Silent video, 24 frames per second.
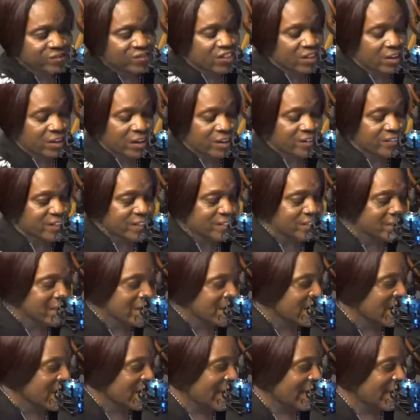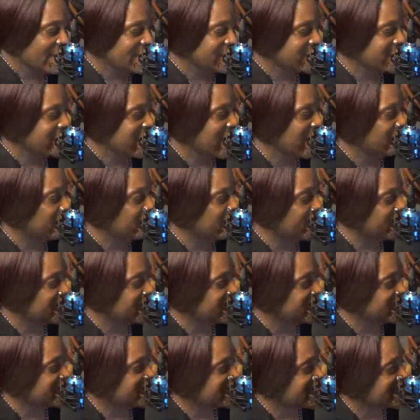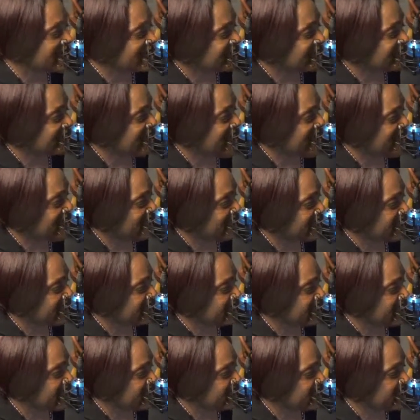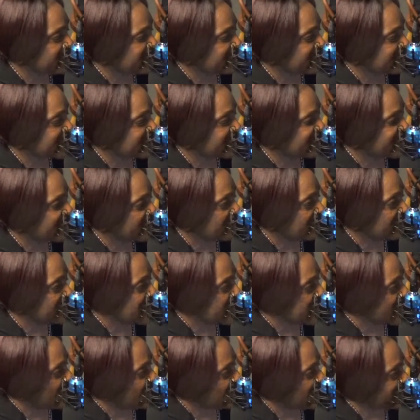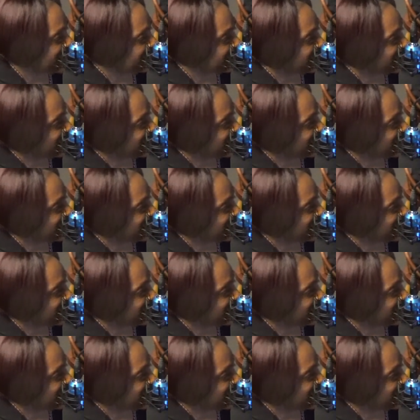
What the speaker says: for others, and stop putting yourself down and build yourself up. What is